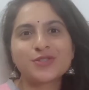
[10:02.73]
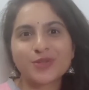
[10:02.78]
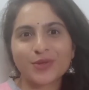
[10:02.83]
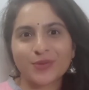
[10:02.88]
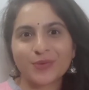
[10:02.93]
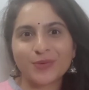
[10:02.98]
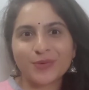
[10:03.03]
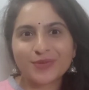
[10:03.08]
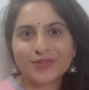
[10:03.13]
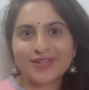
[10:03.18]

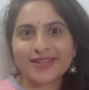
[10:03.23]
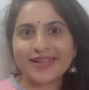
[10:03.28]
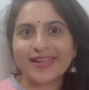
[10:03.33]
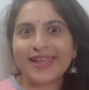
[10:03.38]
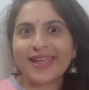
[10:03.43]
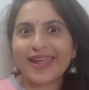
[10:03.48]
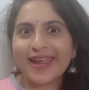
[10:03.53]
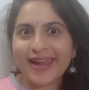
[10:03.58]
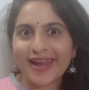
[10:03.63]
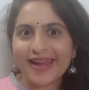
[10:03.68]
So the
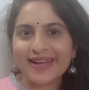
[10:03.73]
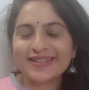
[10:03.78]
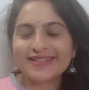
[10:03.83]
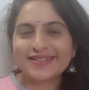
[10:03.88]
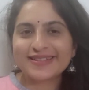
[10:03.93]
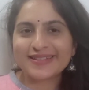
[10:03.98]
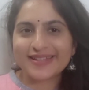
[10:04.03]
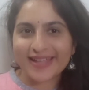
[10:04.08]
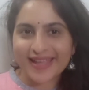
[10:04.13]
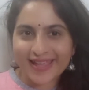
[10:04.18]
eighth
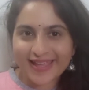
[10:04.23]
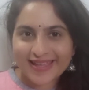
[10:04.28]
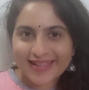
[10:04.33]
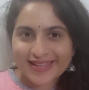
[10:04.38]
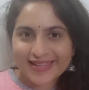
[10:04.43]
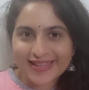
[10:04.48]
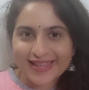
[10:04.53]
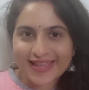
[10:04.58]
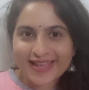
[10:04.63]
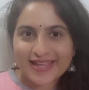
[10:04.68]

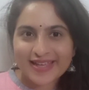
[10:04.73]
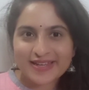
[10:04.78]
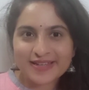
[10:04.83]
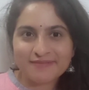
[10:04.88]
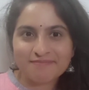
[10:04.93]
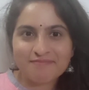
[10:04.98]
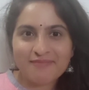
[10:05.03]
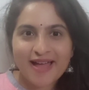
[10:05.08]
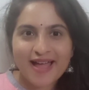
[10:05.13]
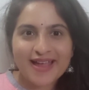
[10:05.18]
thing
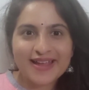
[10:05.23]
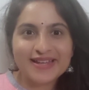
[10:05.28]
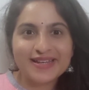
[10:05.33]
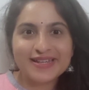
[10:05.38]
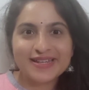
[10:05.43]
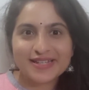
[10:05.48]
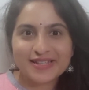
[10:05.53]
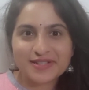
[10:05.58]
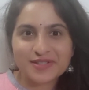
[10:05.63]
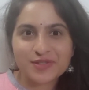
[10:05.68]
in my
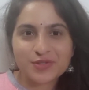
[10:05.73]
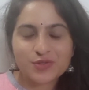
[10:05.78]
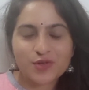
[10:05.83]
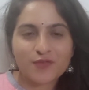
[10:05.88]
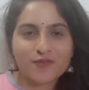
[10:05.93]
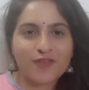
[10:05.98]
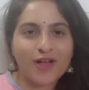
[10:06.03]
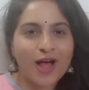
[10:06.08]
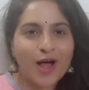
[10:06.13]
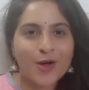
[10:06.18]
list
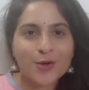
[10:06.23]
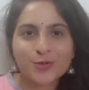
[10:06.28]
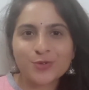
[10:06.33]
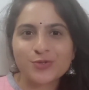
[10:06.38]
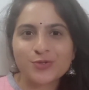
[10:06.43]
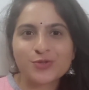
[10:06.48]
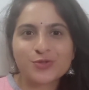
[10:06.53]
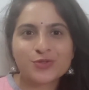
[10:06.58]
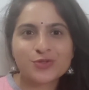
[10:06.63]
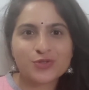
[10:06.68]
of how to
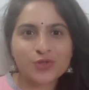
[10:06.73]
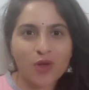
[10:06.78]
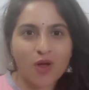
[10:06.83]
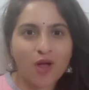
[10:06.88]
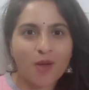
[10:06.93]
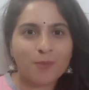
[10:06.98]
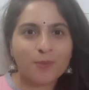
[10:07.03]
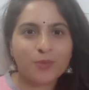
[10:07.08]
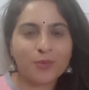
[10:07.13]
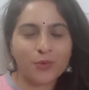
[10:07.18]

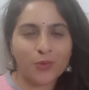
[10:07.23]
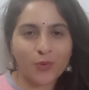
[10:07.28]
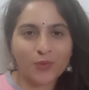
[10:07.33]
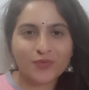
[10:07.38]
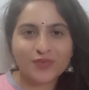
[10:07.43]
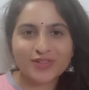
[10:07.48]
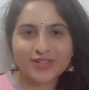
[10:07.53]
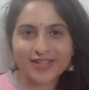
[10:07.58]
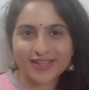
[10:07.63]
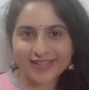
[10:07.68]
stop
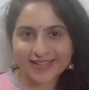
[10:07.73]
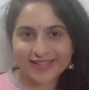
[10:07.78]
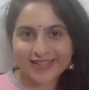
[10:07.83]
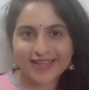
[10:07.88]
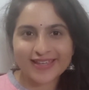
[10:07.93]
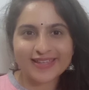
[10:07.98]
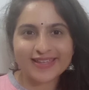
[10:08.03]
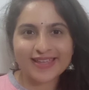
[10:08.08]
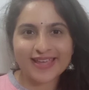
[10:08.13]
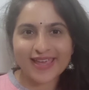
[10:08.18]

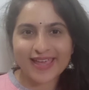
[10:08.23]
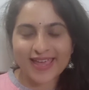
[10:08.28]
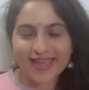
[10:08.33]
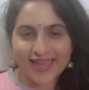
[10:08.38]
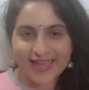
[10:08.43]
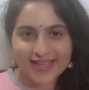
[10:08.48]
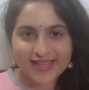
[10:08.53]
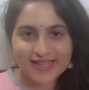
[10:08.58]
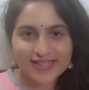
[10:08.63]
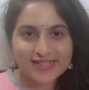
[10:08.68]
overthinking
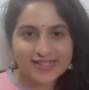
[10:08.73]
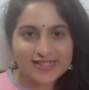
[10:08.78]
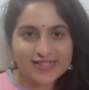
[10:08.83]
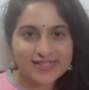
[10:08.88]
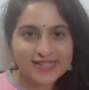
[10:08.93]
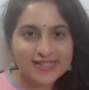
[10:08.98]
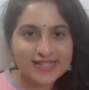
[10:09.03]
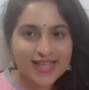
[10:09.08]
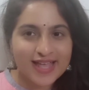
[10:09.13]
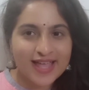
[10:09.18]

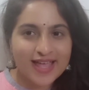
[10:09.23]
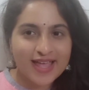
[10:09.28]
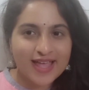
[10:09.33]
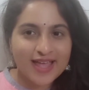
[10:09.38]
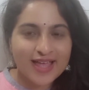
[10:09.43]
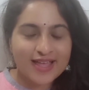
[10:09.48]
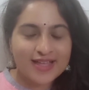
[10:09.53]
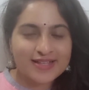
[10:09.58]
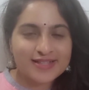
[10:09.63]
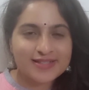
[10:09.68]
is
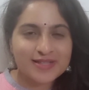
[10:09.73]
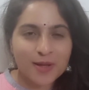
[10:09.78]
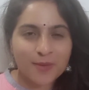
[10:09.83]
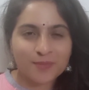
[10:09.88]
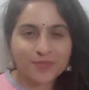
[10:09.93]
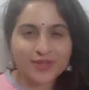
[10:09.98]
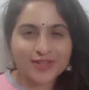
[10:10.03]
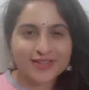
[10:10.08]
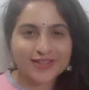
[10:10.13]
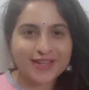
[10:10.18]

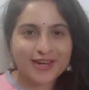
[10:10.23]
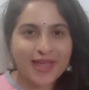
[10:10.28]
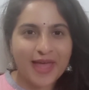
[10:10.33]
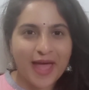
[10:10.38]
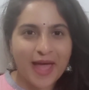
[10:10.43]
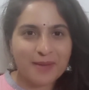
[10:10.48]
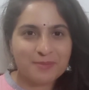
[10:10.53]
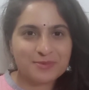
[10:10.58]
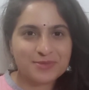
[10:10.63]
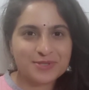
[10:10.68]
something that I
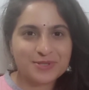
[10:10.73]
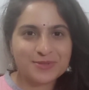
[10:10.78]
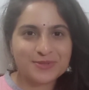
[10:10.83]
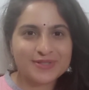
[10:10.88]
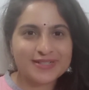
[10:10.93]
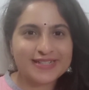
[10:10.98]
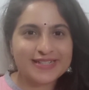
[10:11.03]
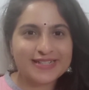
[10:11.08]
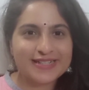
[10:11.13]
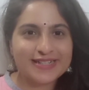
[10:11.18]

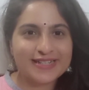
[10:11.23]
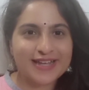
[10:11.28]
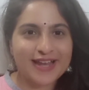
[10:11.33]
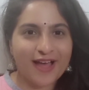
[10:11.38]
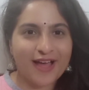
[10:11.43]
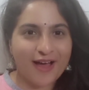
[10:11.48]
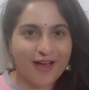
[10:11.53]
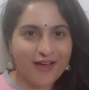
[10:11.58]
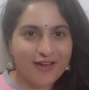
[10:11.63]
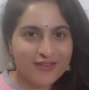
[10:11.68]
absolutely
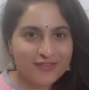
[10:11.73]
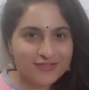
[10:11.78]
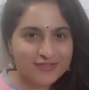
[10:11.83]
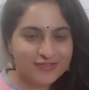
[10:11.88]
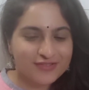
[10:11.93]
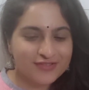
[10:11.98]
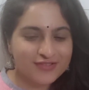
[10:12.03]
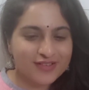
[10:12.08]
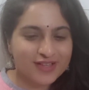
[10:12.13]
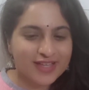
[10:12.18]
love.
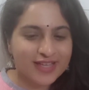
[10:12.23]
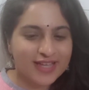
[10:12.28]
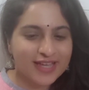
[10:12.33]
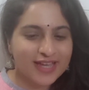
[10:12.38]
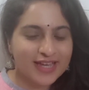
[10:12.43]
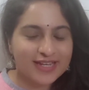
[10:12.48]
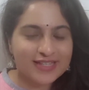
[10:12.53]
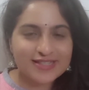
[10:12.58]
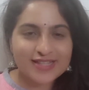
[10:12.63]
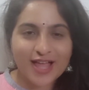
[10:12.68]

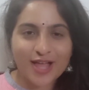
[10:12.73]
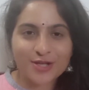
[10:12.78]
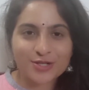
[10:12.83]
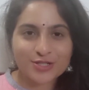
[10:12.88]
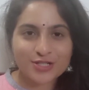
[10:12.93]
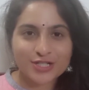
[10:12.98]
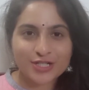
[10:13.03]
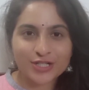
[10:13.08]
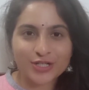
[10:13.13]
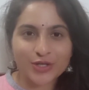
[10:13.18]
It is
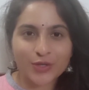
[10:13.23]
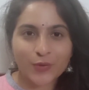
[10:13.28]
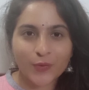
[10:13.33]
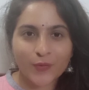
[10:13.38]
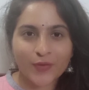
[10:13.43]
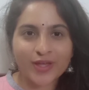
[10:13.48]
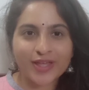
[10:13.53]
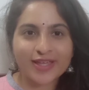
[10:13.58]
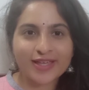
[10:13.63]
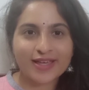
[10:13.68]
actually
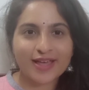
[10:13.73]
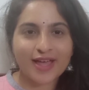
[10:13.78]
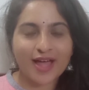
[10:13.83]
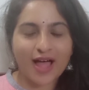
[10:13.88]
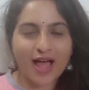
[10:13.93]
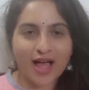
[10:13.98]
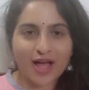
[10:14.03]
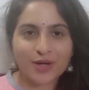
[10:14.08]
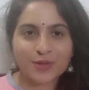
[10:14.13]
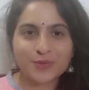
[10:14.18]
going
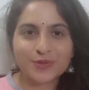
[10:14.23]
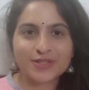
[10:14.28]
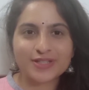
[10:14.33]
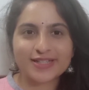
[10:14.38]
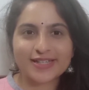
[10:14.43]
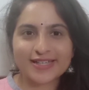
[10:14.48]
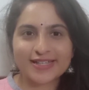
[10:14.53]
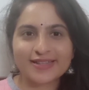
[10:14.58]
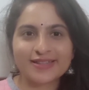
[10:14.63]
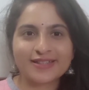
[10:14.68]
out
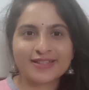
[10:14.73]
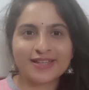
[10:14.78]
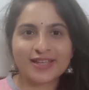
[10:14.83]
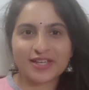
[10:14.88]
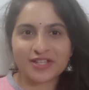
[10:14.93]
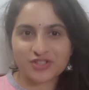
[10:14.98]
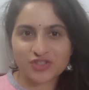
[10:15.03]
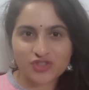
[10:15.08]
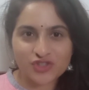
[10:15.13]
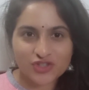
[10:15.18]
in the
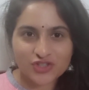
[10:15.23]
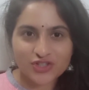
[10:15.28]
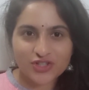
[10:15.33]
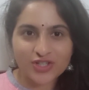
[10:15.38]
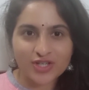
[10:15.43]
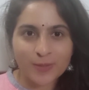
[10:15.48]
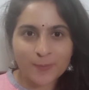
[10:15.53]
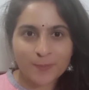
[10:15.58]
nature.